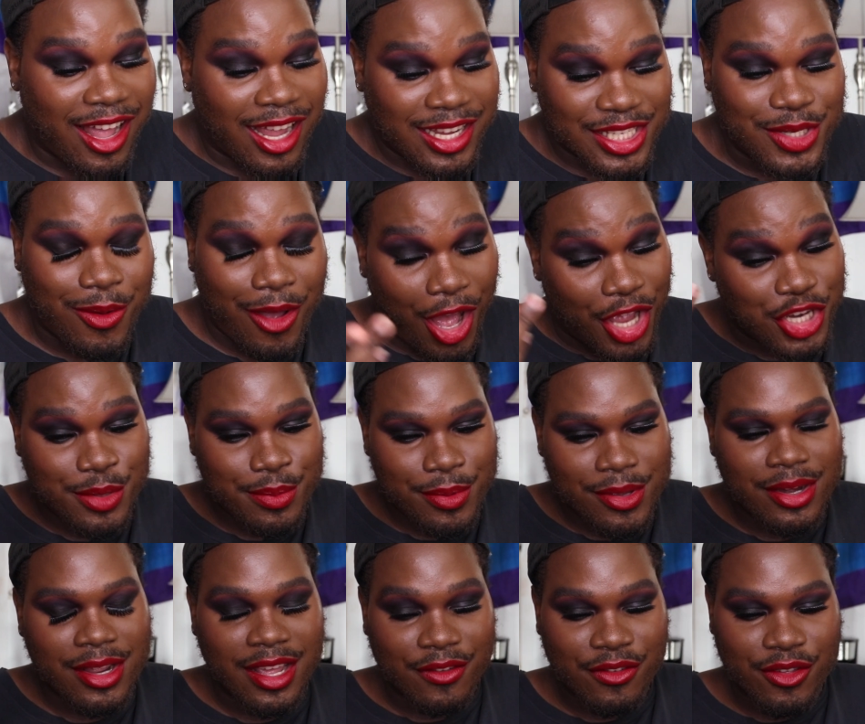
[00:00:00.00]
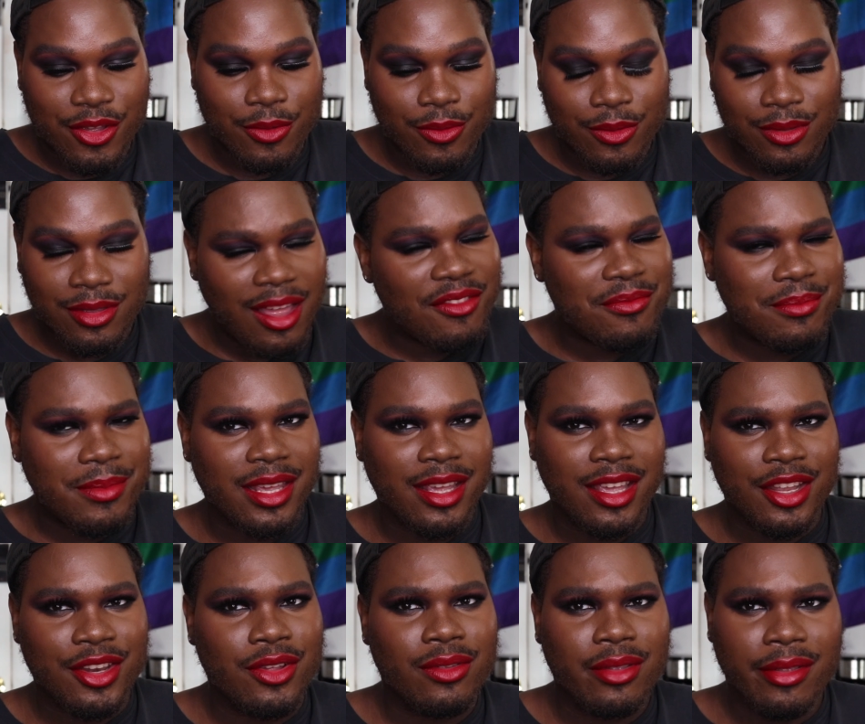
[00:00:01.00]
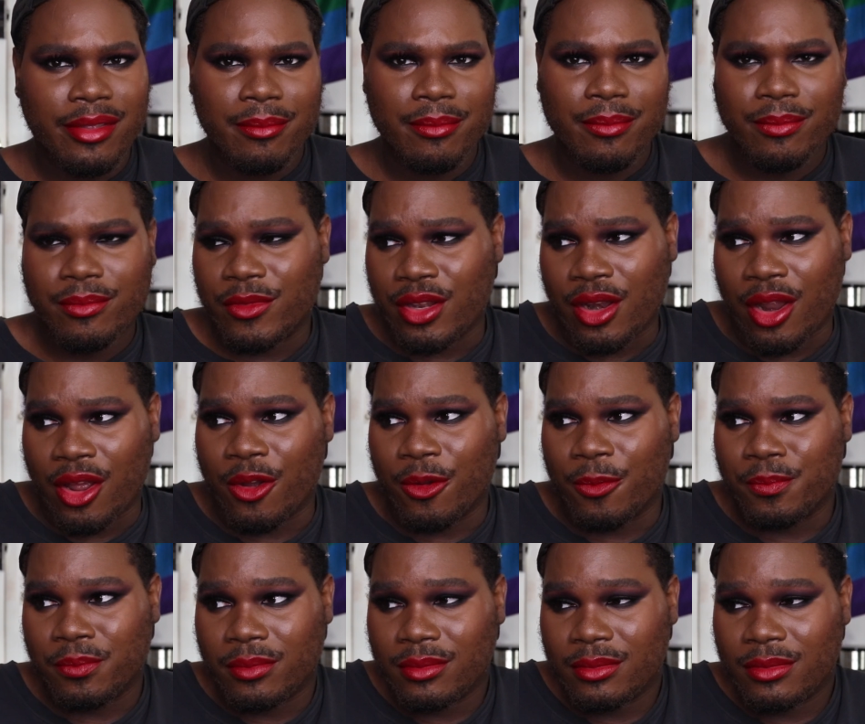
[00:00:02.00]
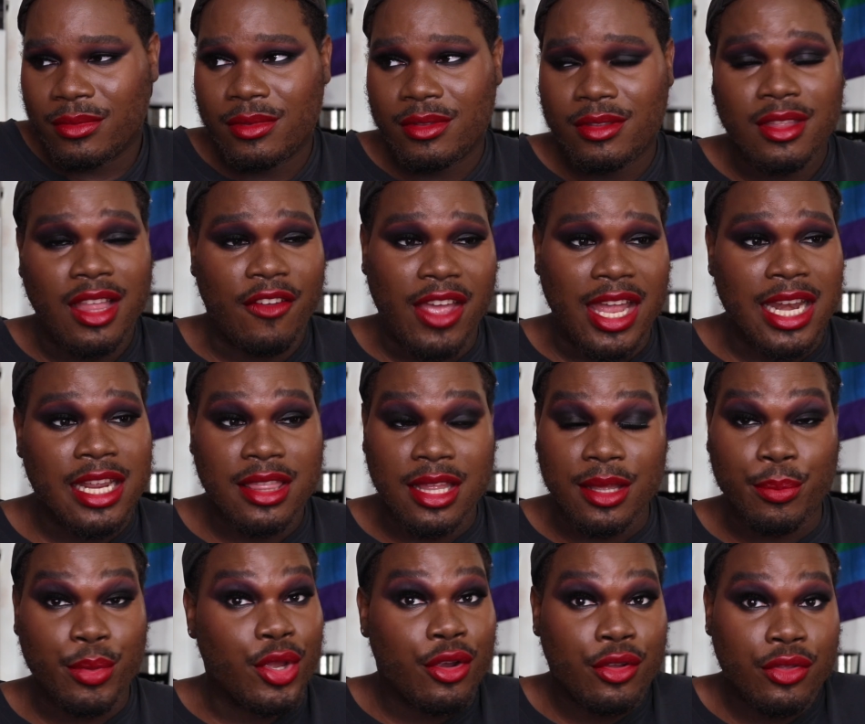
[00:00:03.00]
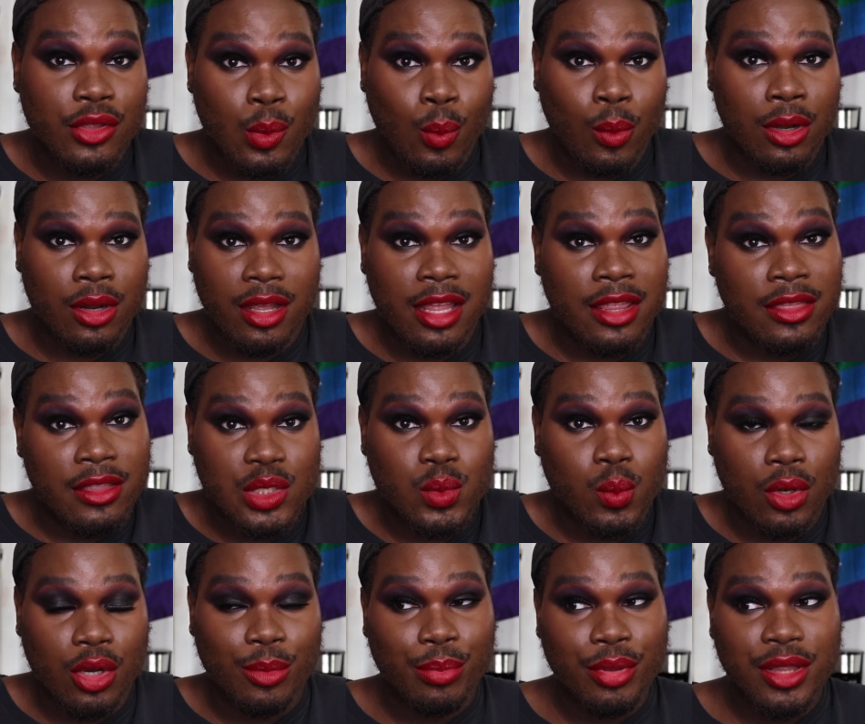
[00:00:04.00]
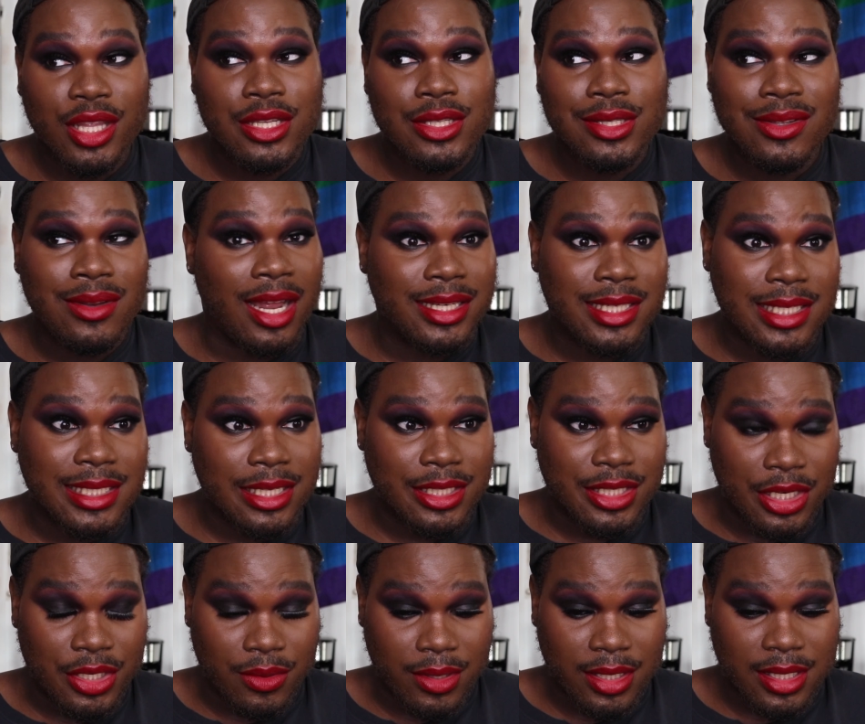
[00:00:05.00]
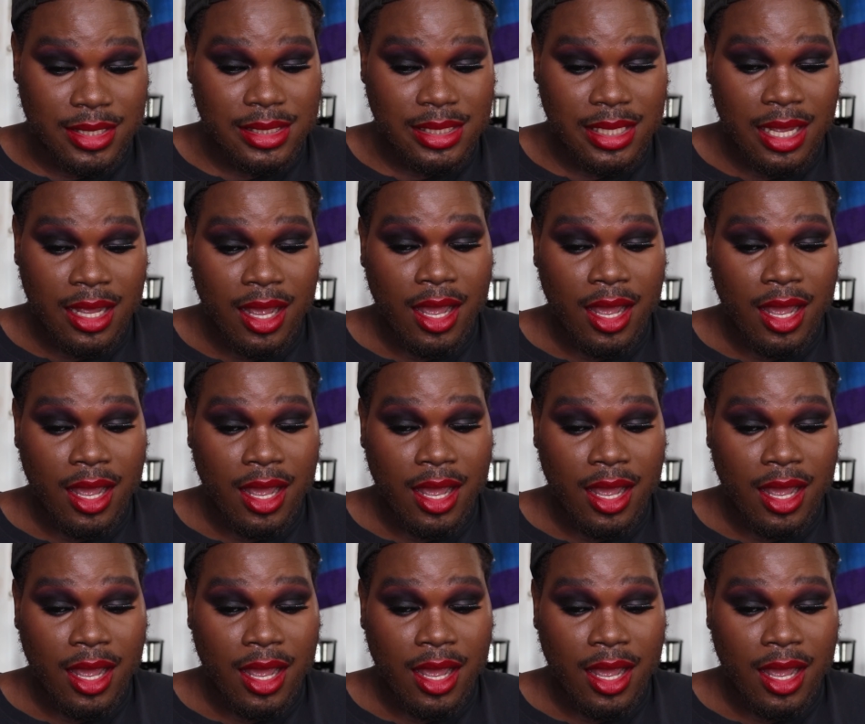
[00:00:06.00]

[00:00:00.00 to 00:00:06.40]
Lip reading: So Kaja Beauty, if you love me and you love anything pure in this world, please do not discontinue this.